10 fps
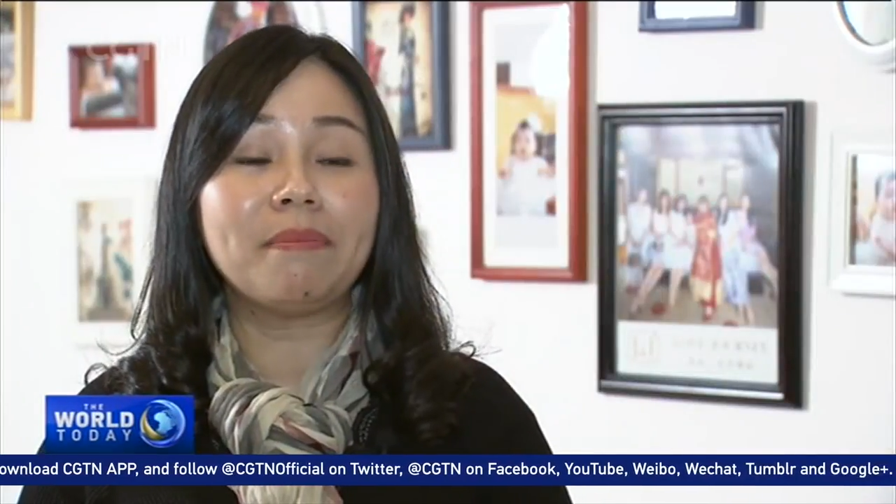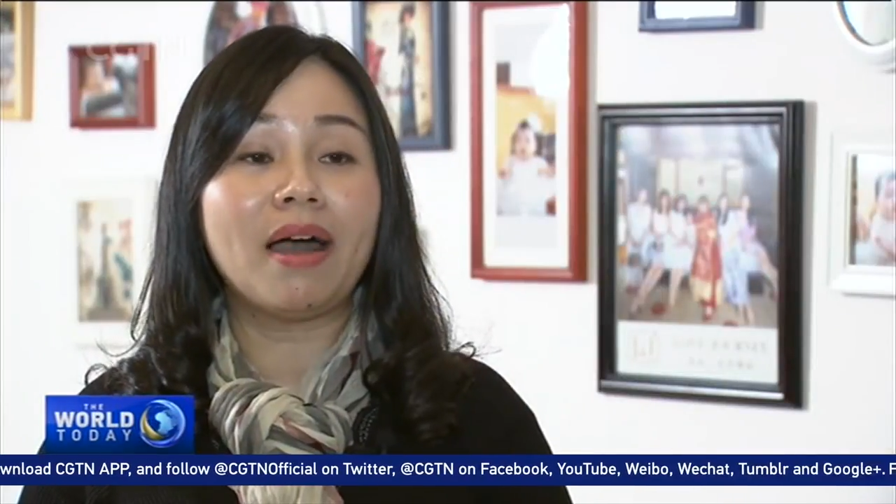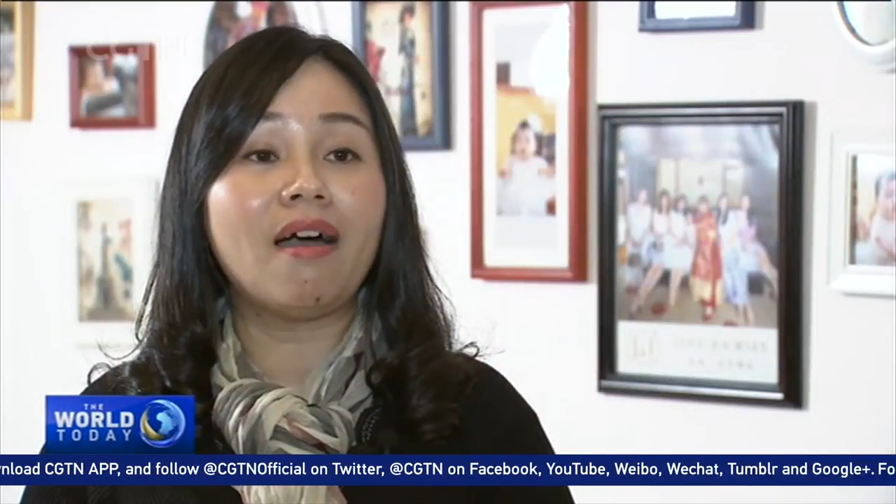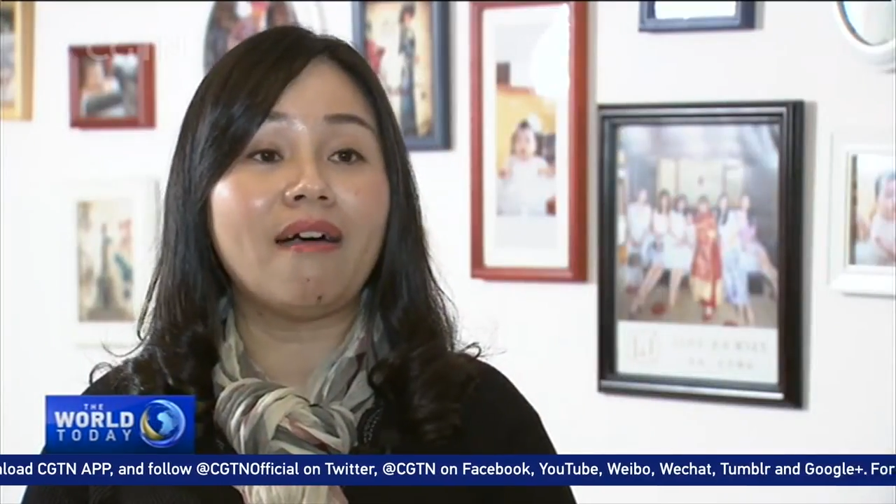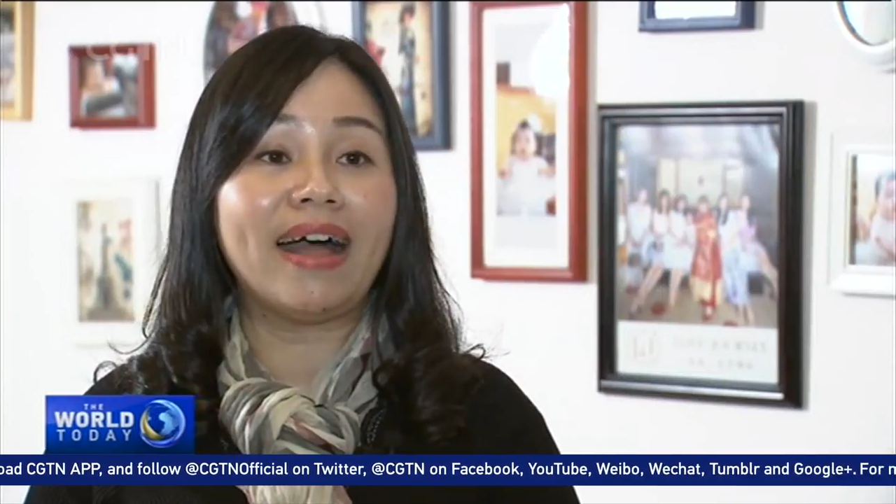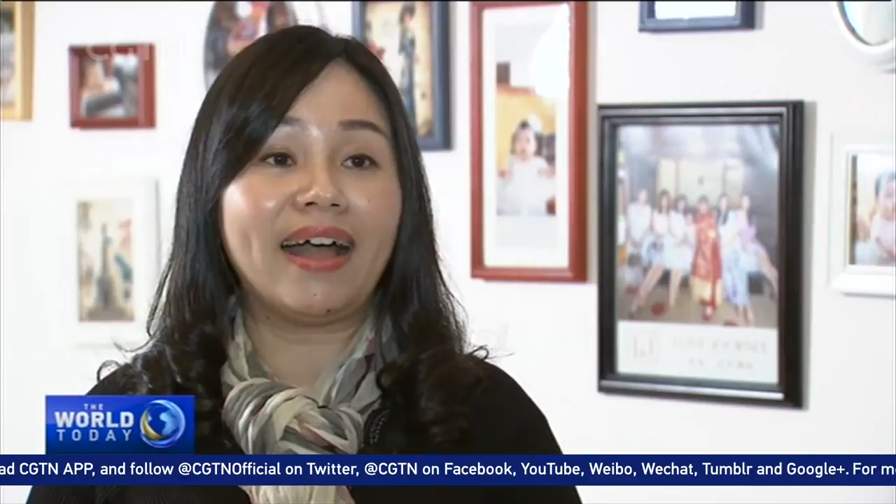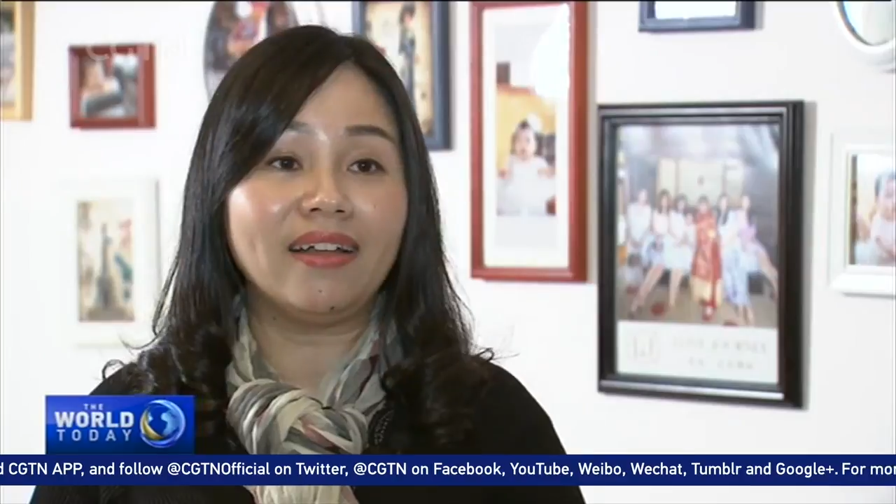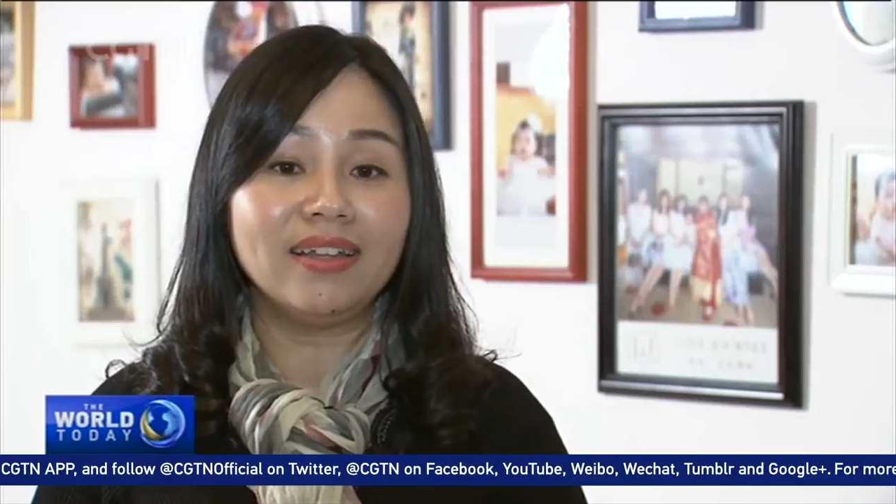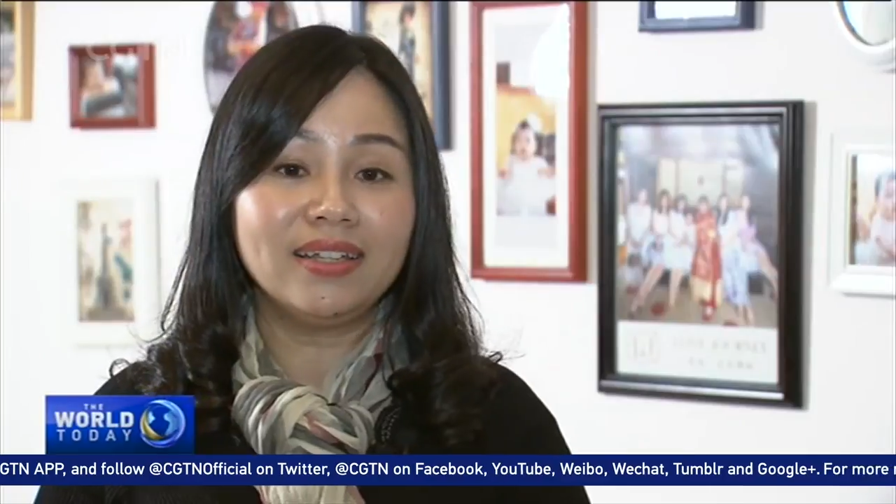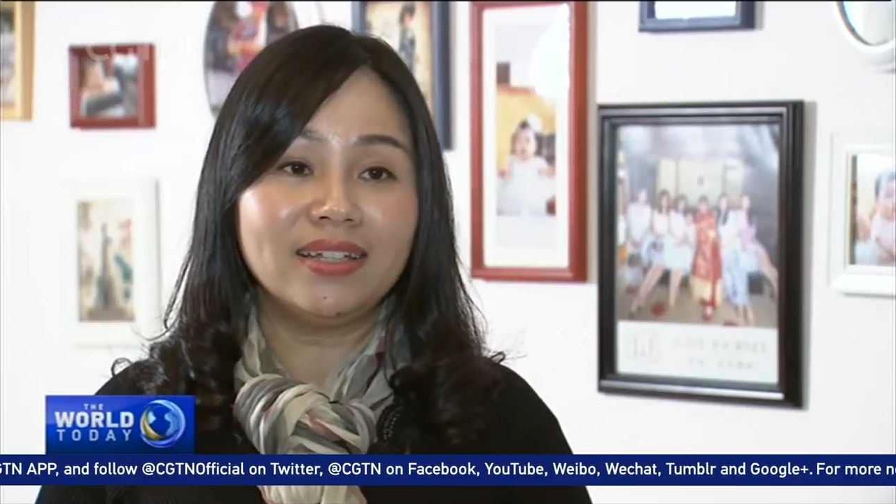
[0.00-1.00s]
or virtual
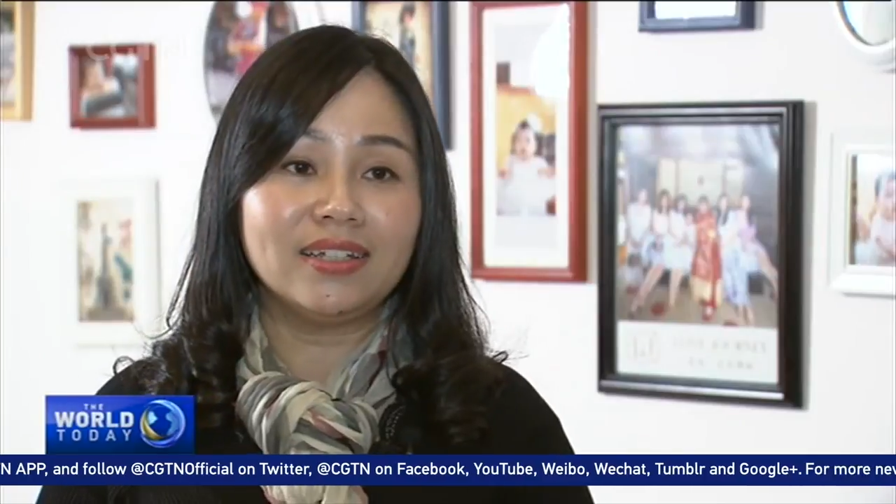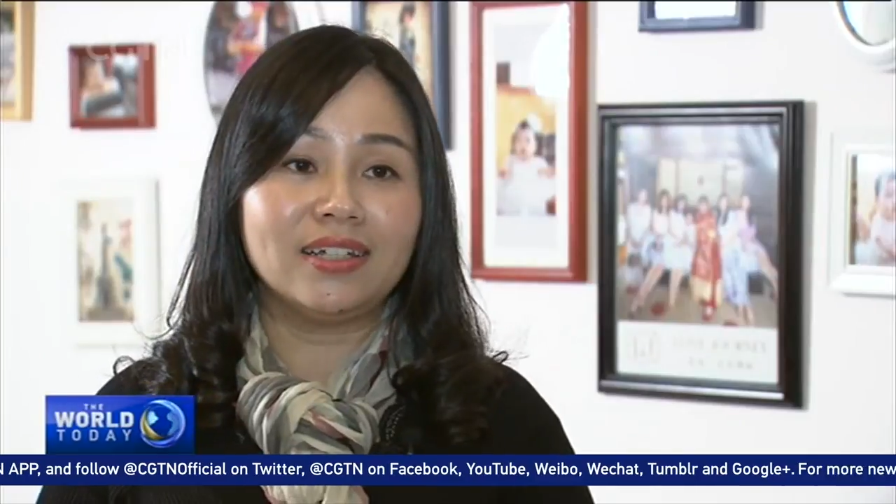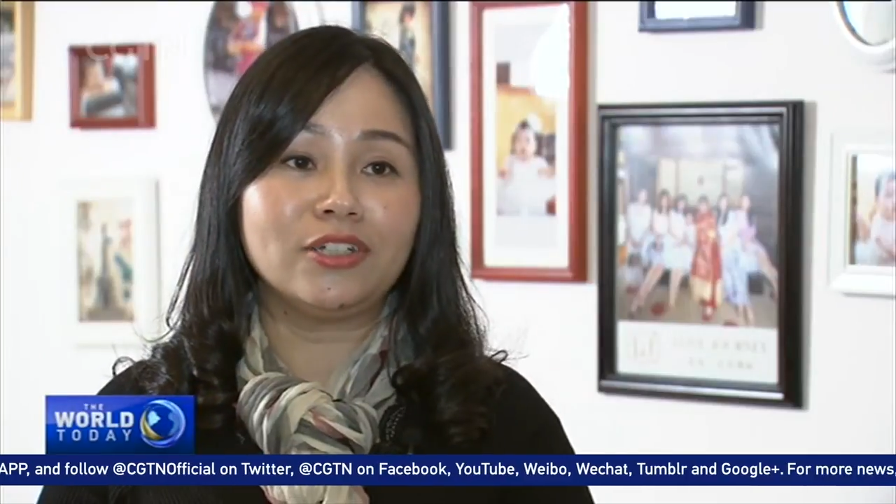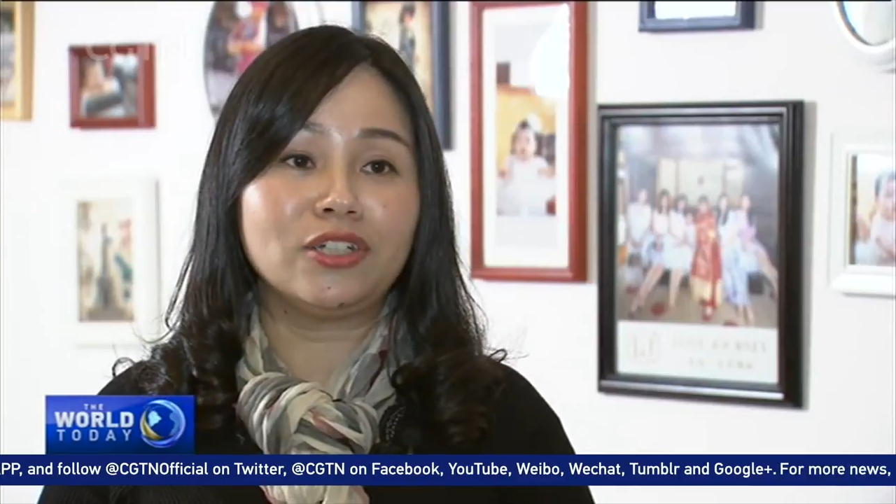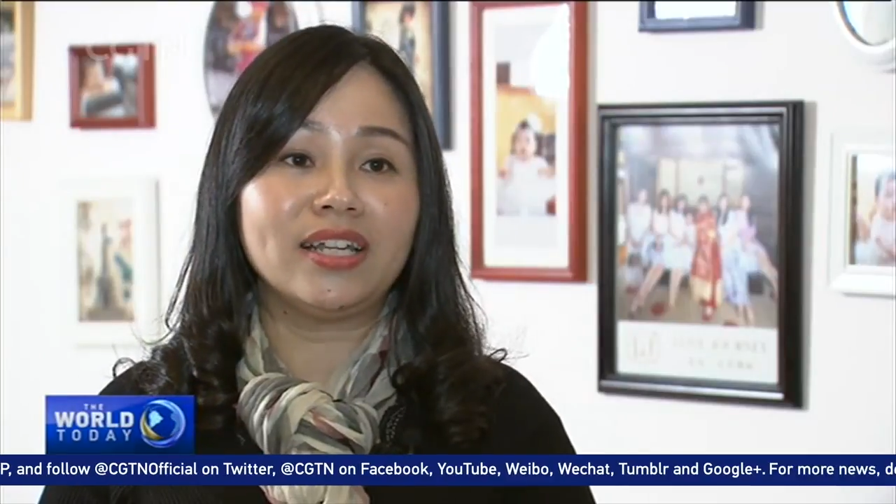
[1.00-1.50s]
red packets